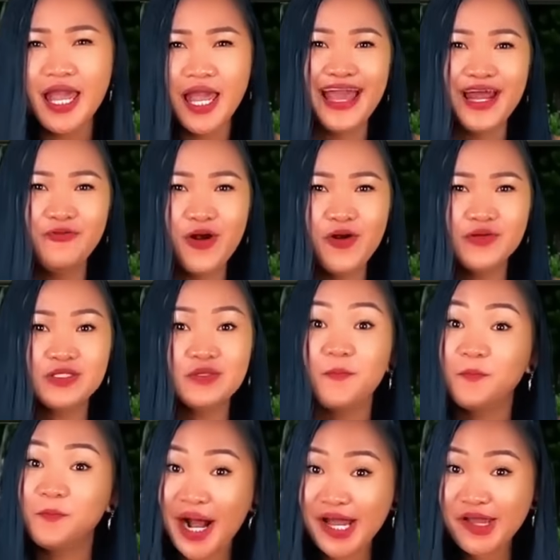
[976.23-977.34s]
And what was
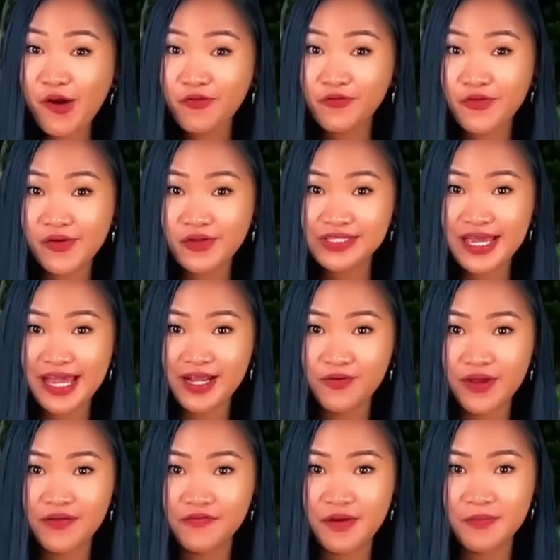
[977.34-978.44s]
my overall
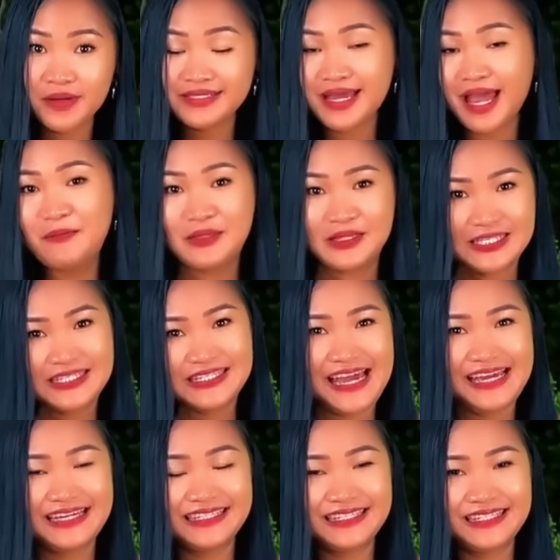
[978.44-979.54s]
takeaway from my time in the
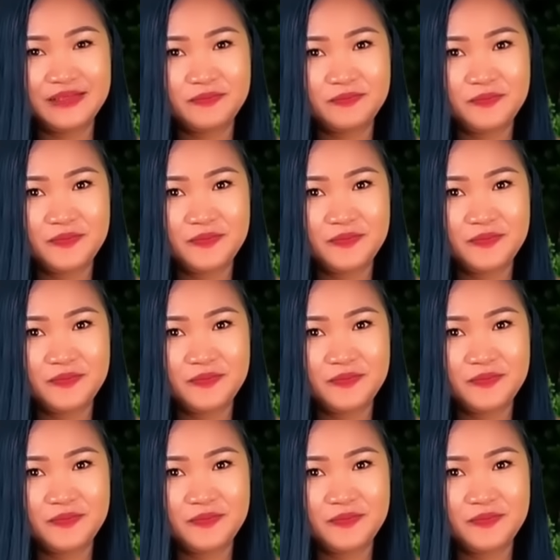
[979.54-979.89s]
States?